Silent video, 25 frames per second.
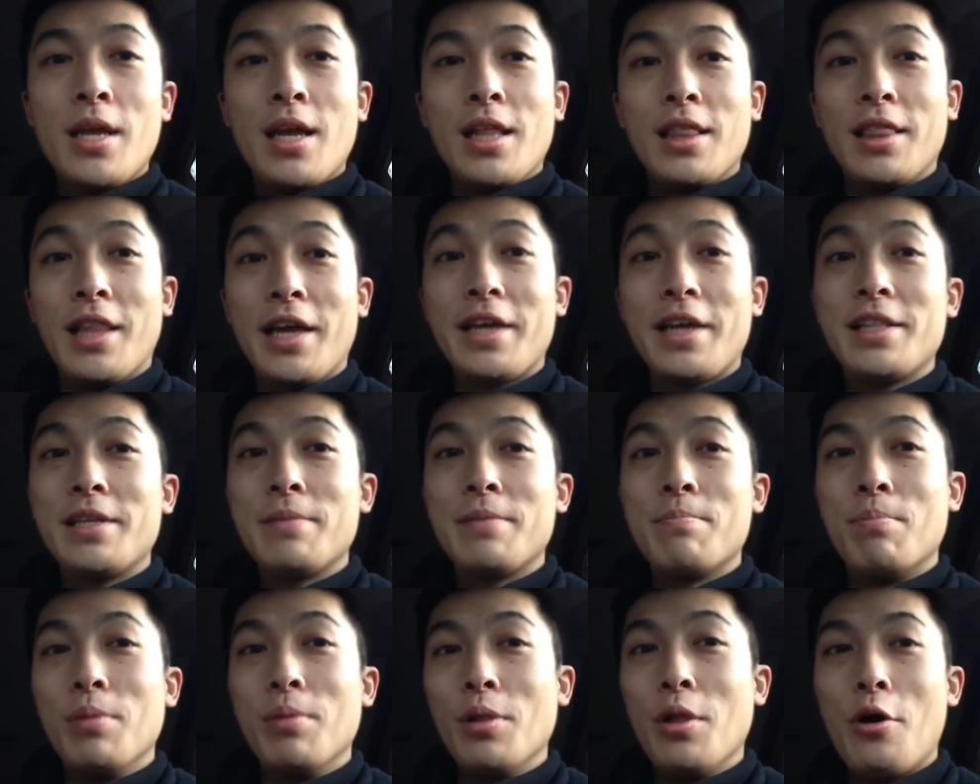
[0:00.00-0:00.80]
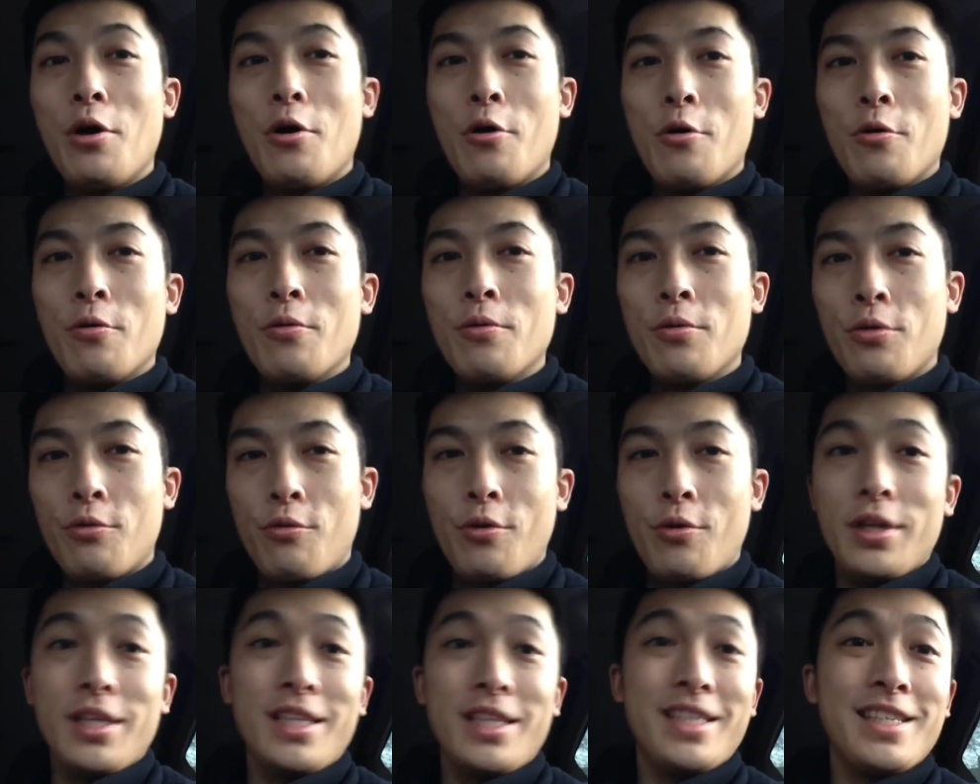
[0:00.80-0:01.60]
lightly blow
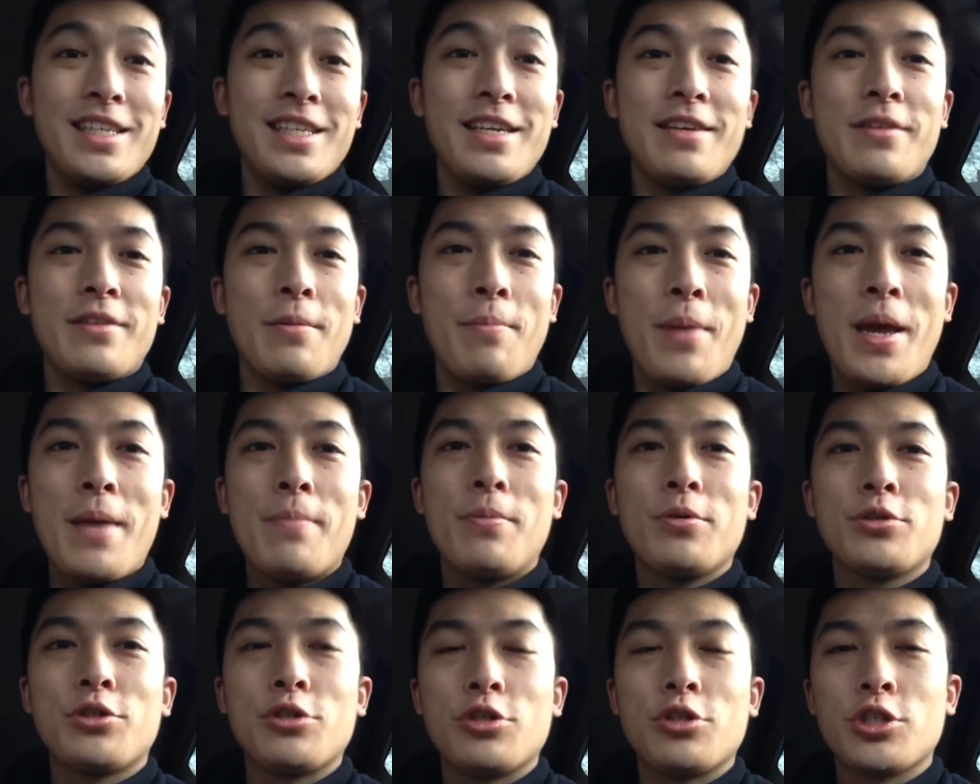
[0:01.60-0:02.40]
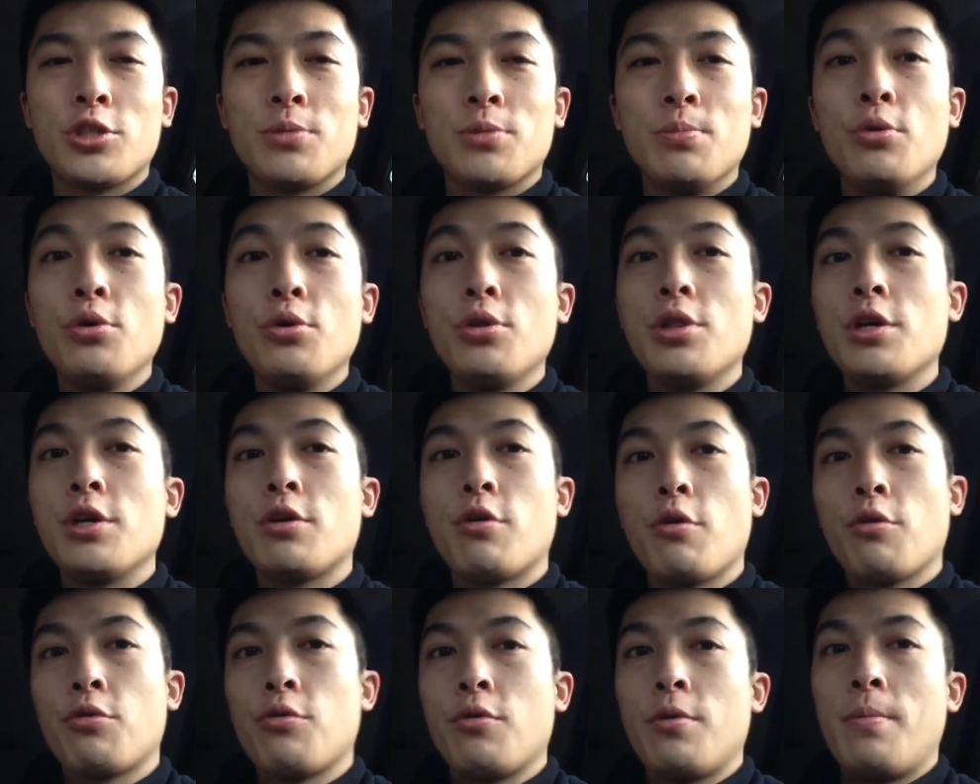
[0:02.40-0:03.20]
through it. And the paintball should smoothly
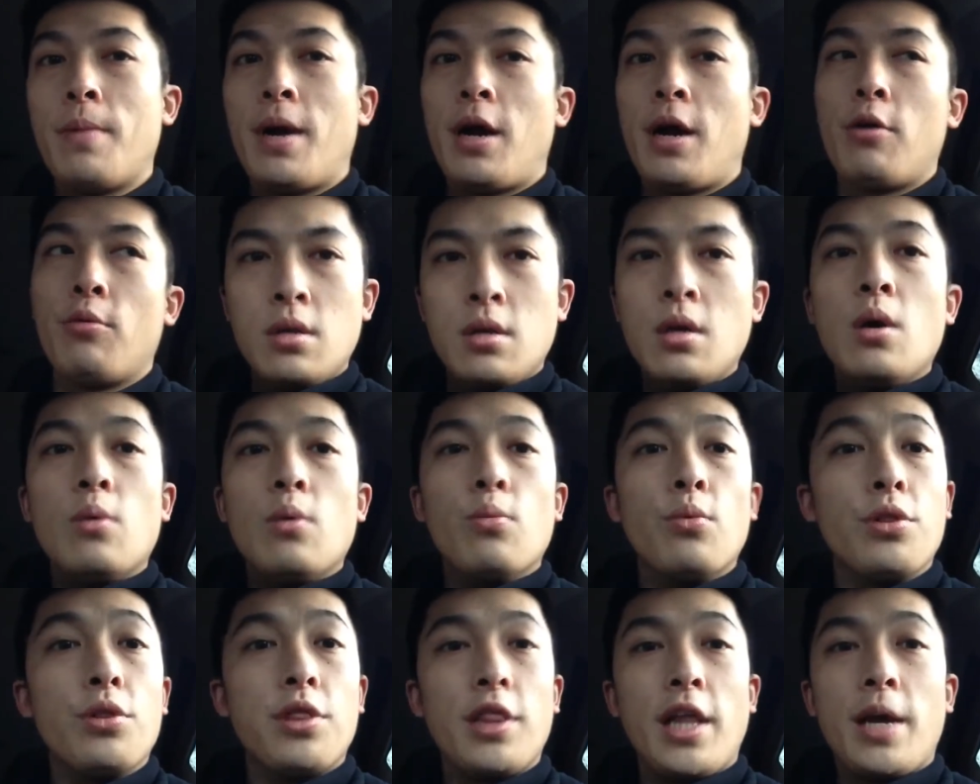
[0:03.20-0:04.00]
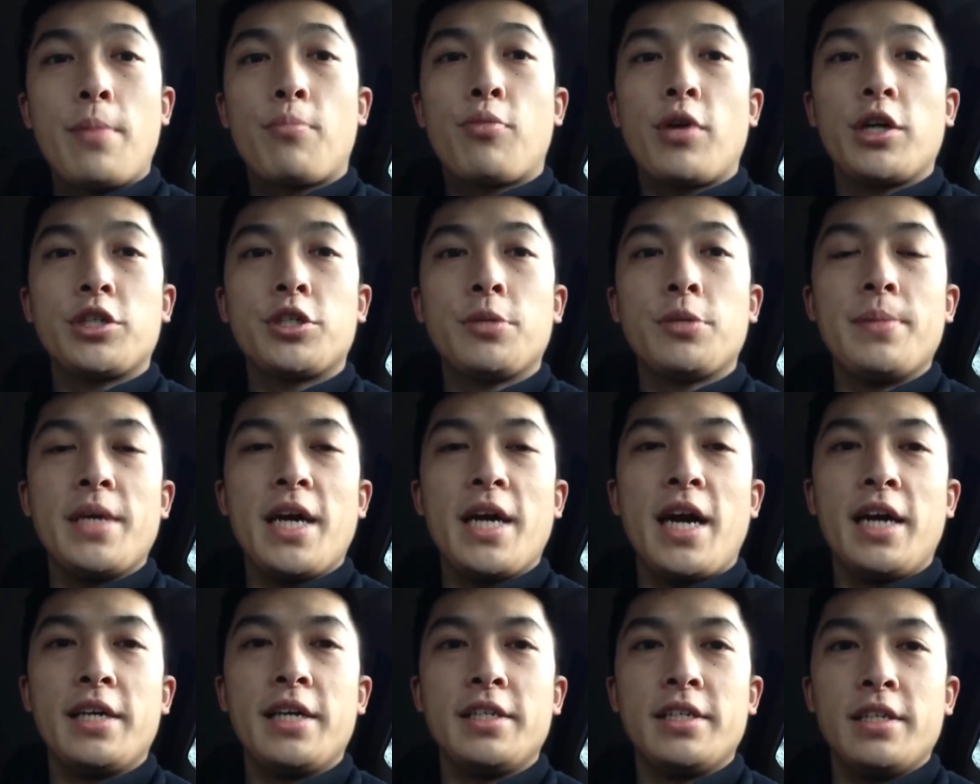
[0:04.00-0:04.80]
go through the barrel with light pressure
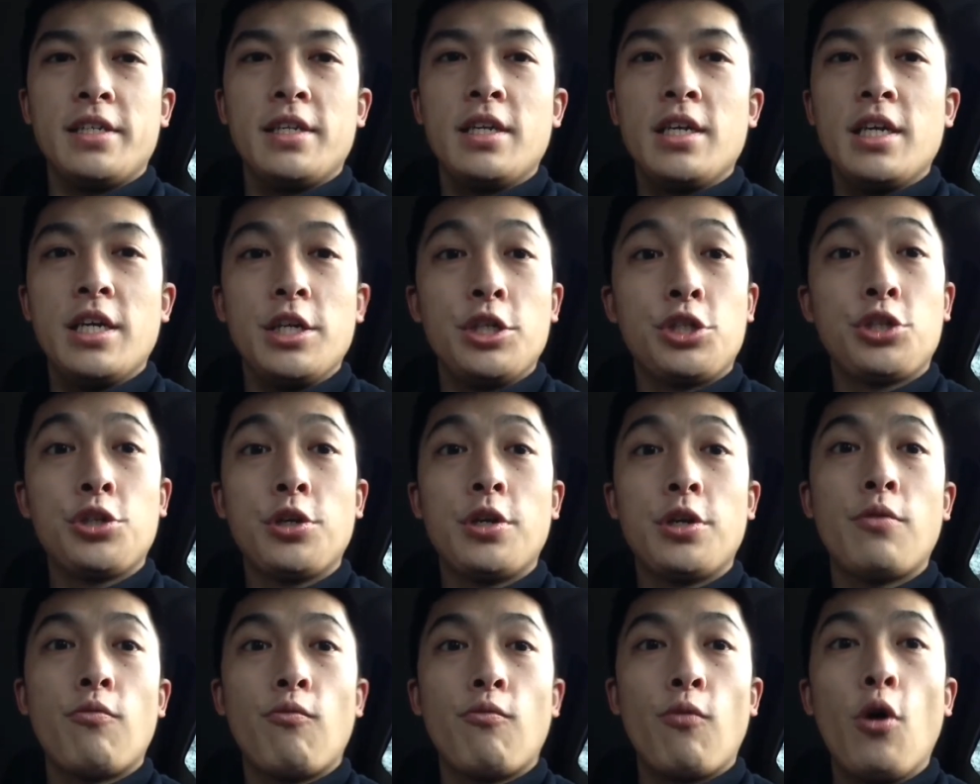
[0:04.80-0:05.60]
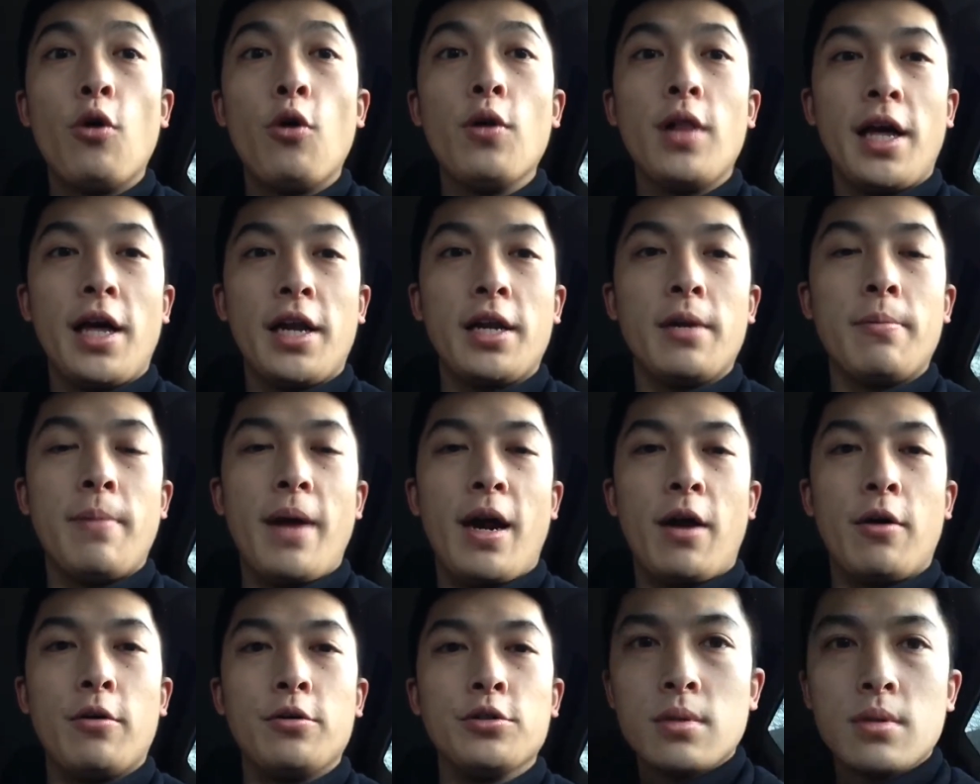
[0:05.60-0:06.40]
behind it. It shouldn't roll out of the
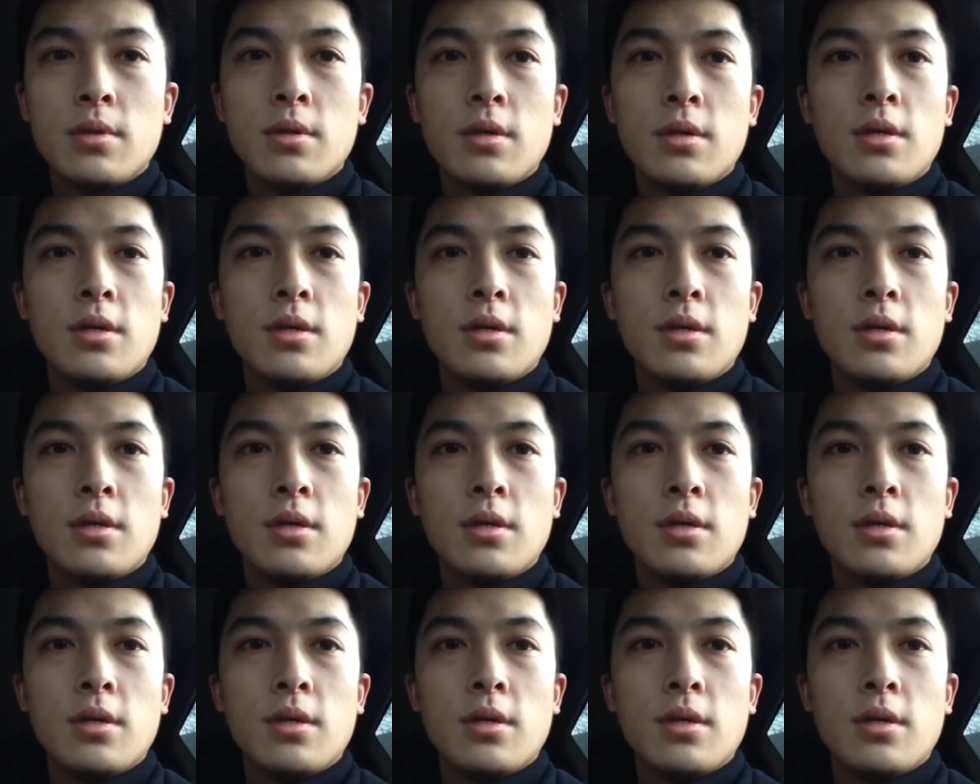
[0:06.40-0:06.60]
barrel.